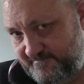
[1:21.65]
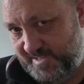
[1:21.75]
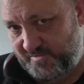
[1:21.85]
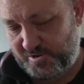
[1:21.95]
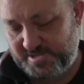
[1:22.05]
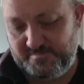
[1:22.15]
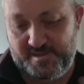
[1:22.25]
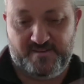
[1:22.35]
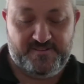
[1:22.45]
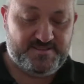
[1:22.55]
the Virgin
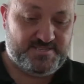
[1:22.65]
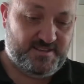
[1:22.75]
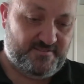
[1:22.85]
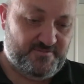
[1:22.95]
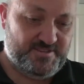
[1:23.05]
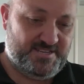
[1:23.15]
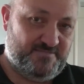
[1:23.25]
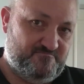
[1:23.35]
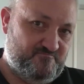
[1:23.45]
Mary and stuff, which